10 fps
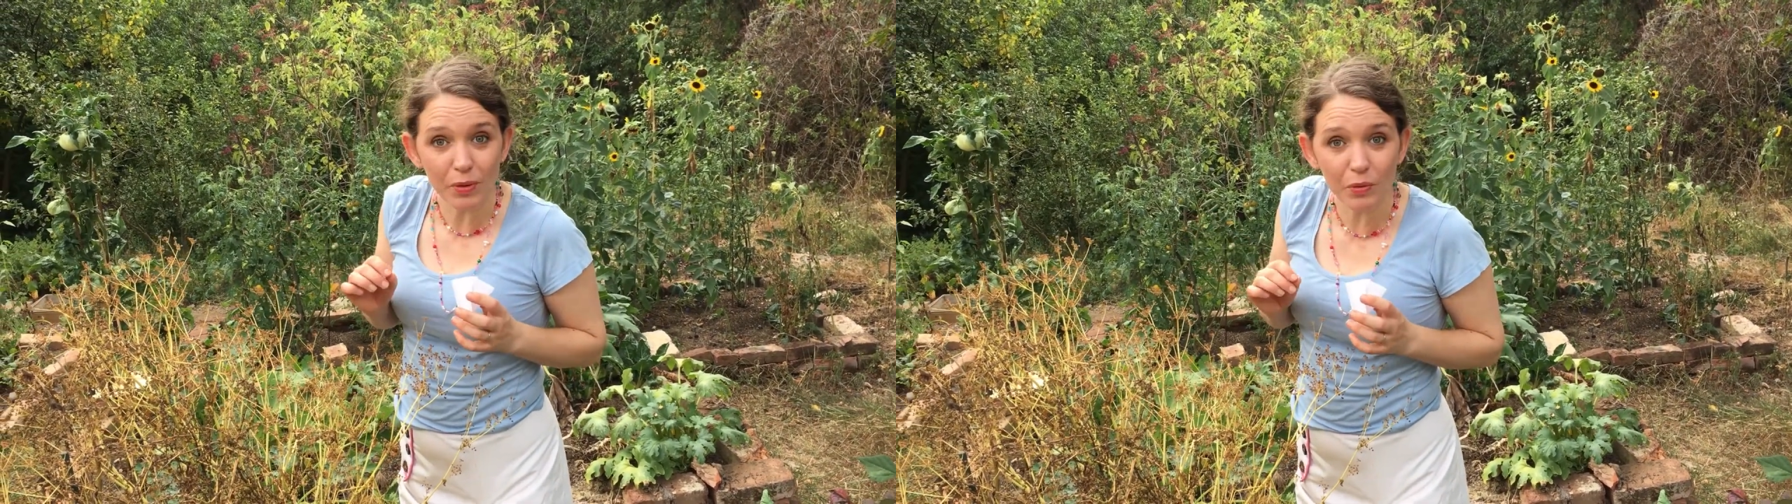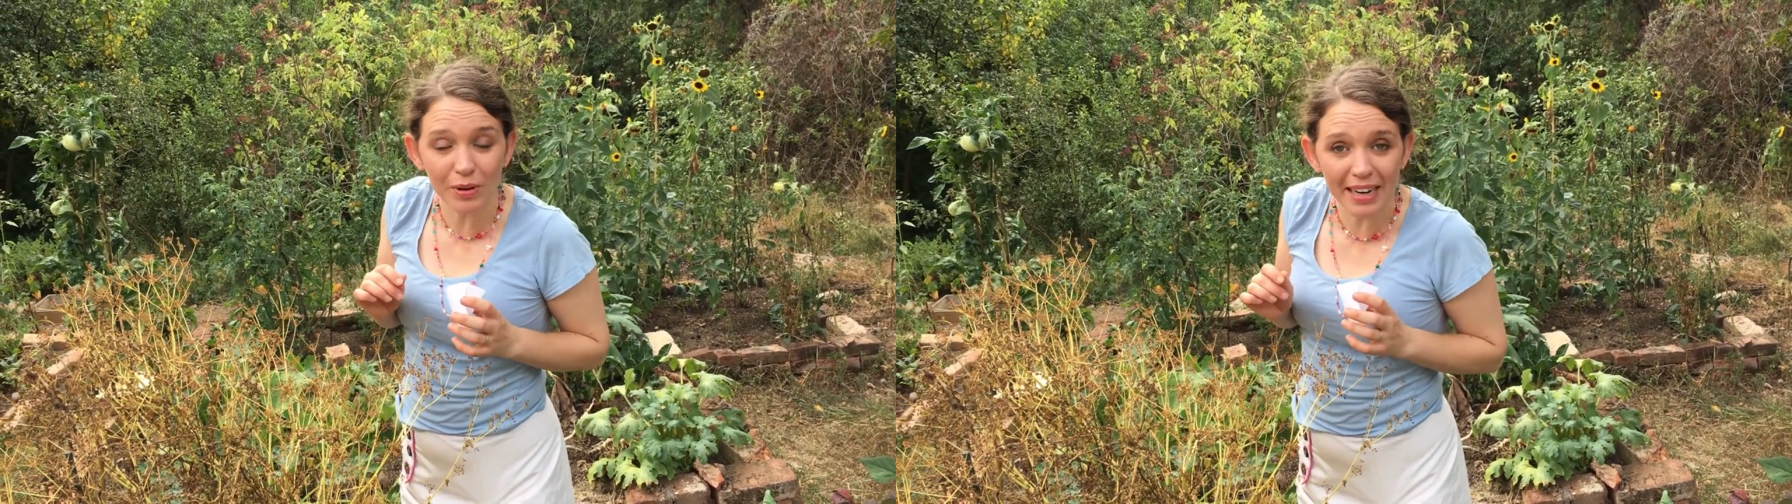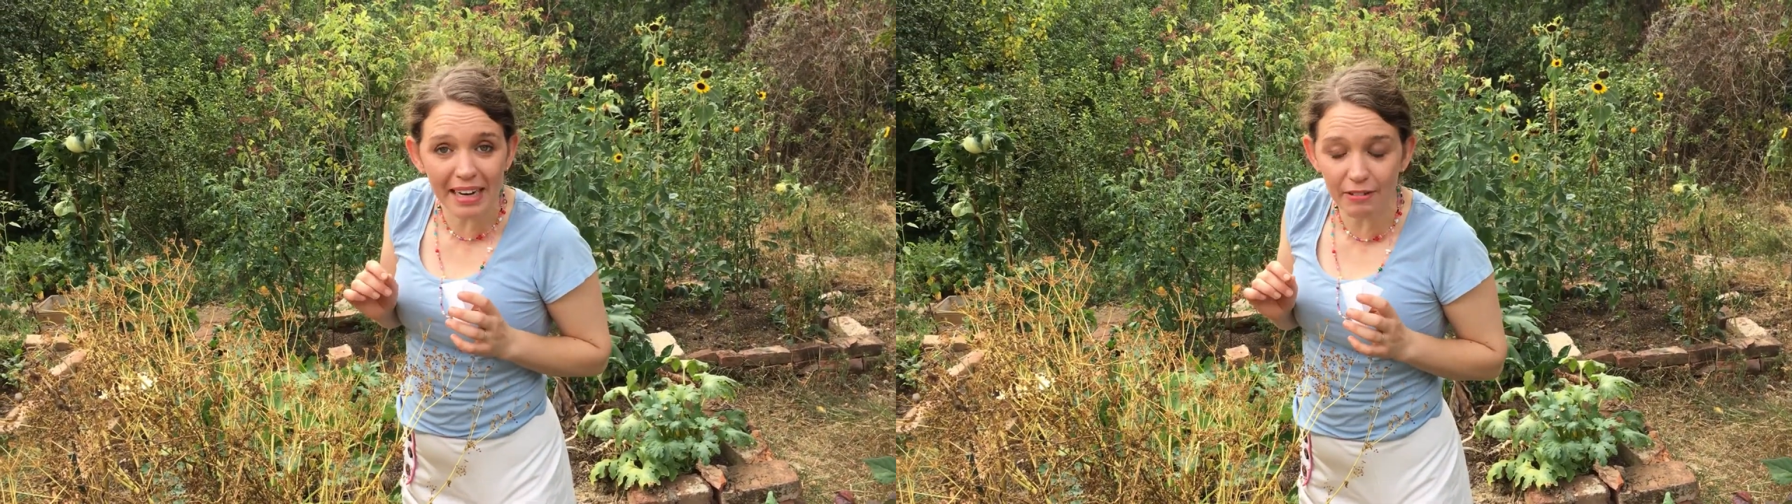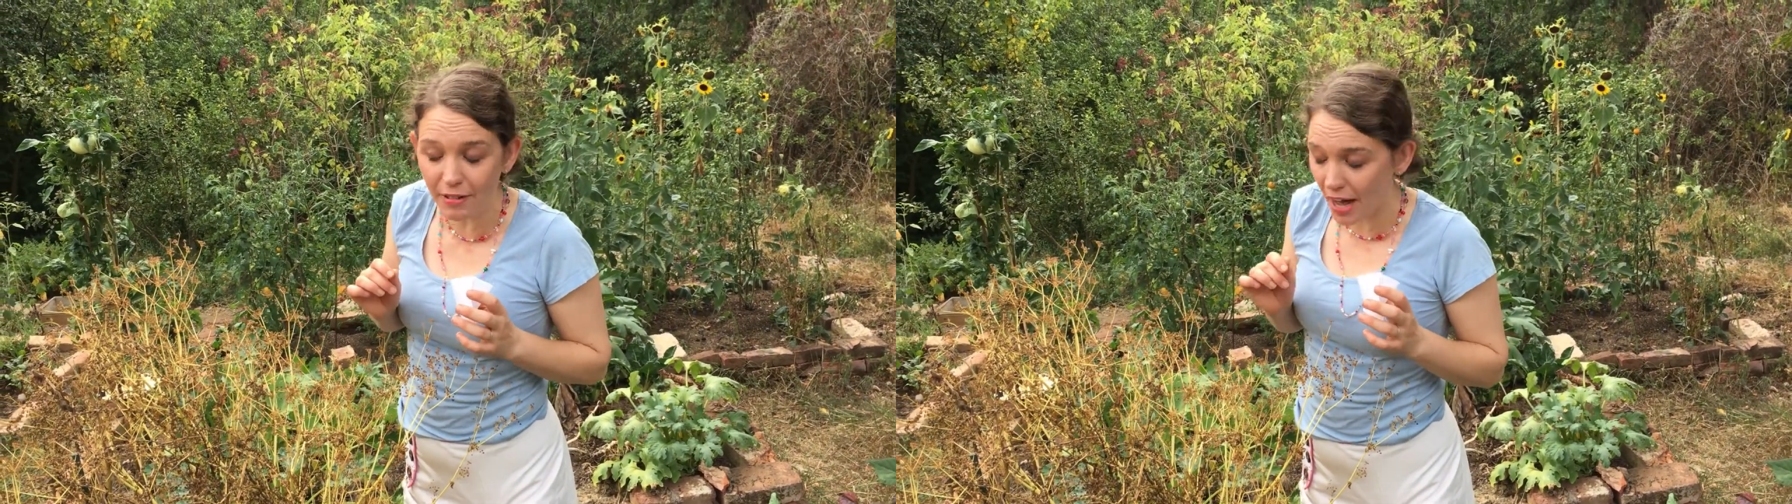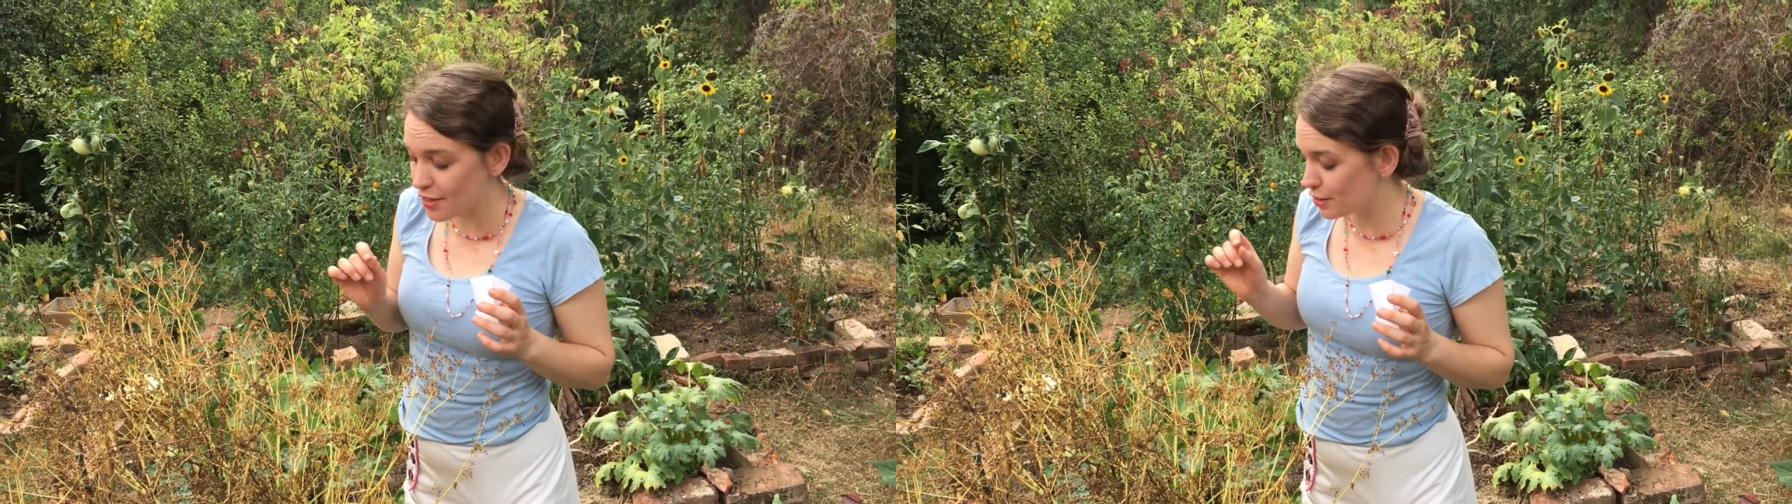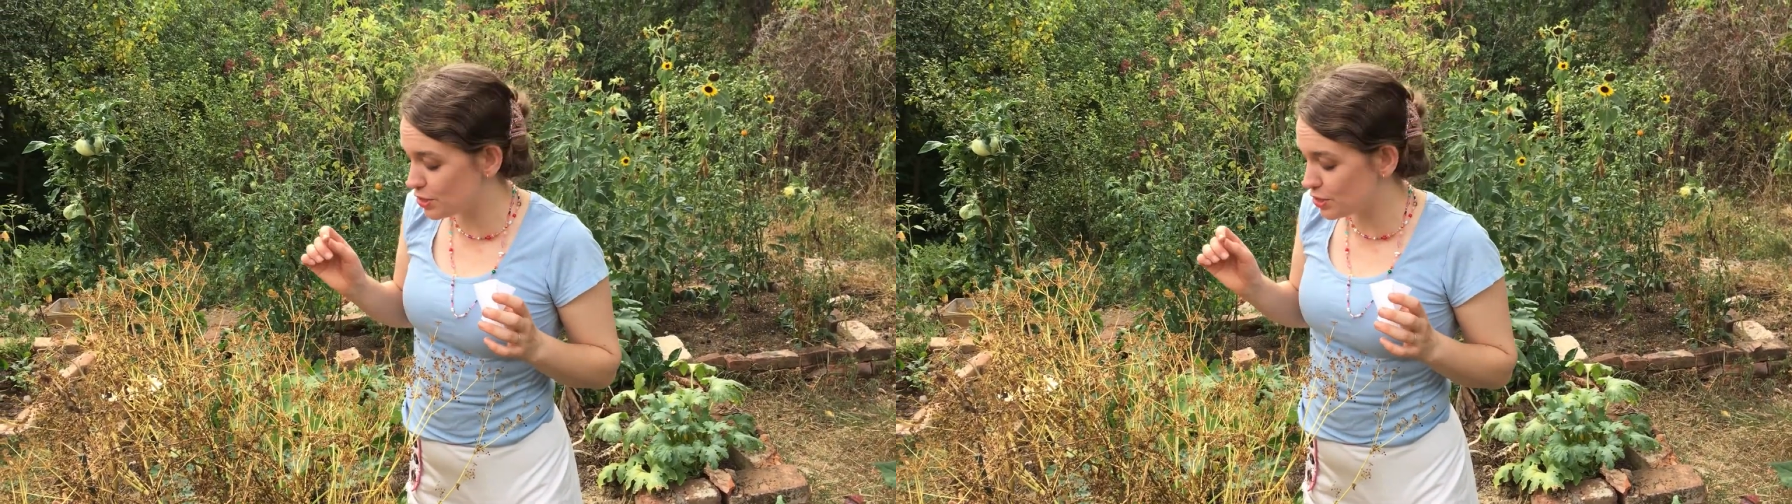really rather